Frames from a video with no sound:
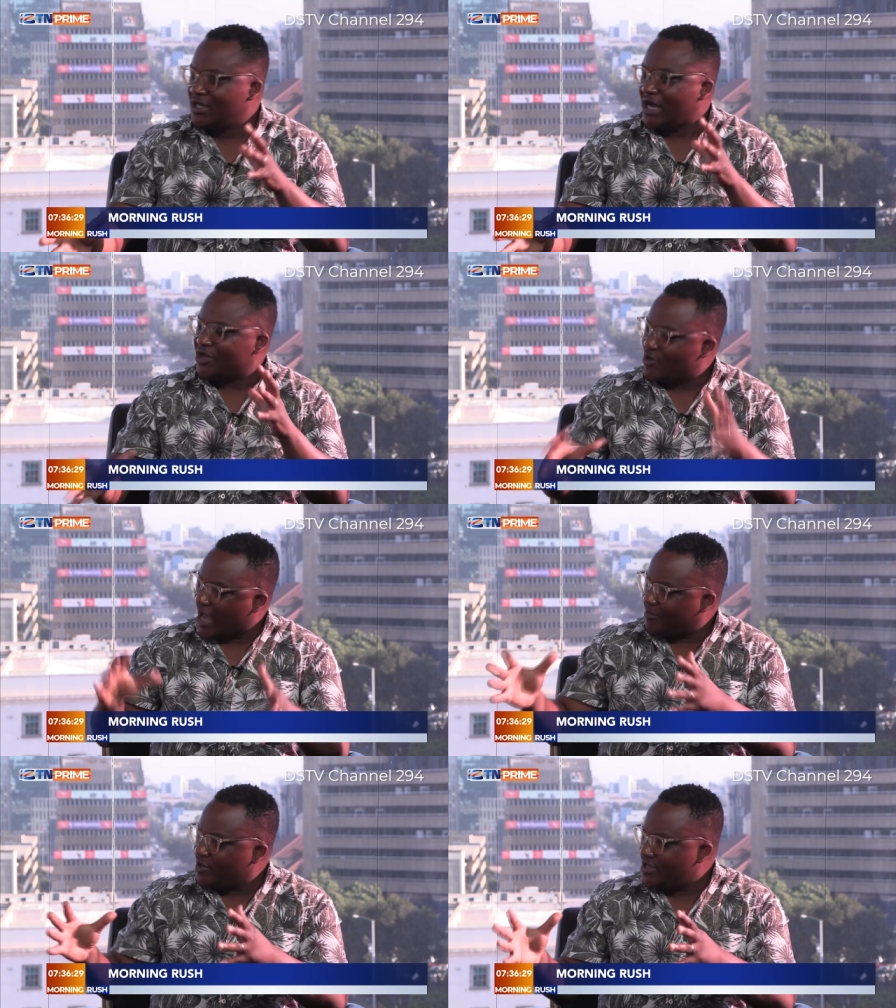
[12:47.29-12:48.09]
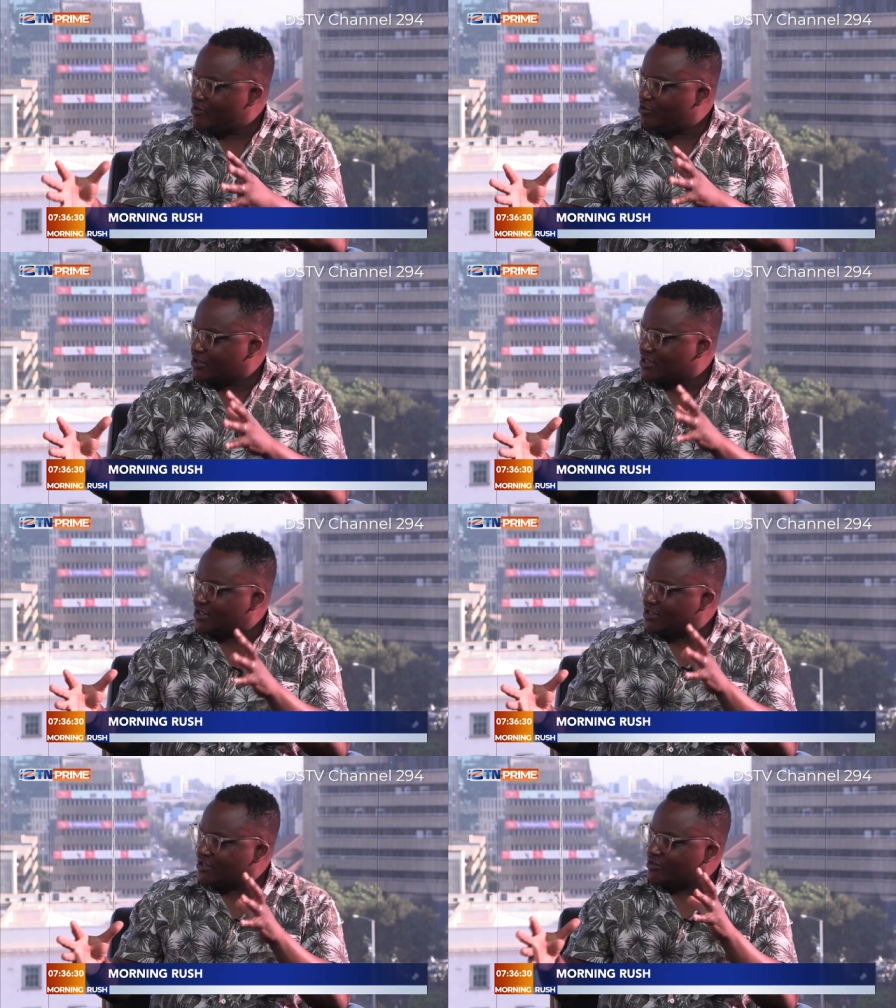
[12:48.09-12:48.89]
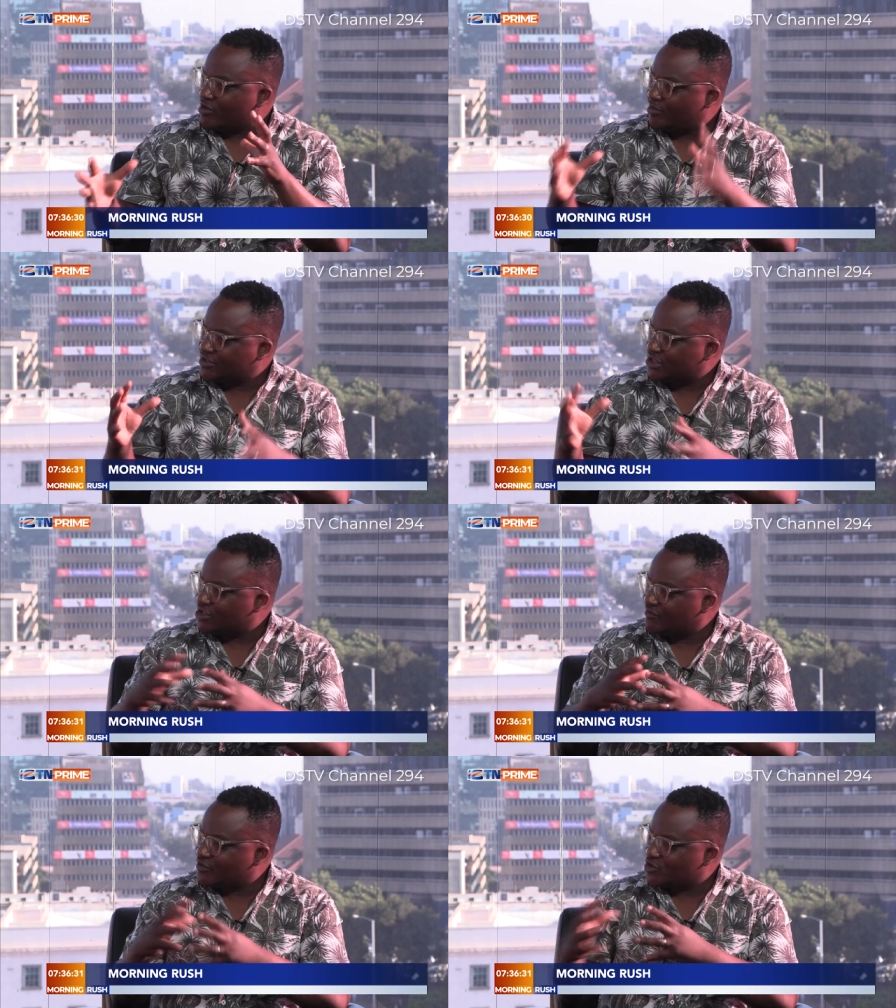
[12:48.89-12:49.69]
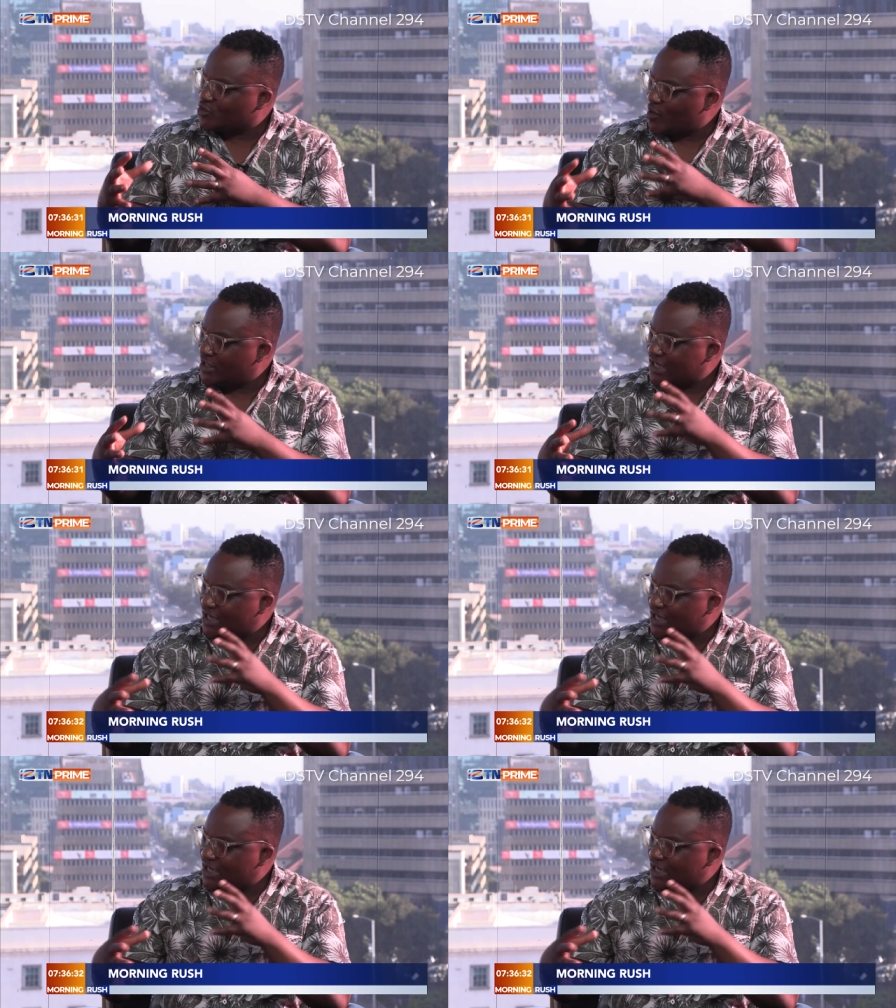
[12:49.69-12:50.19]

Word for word: Are you happy with the composition of your squad?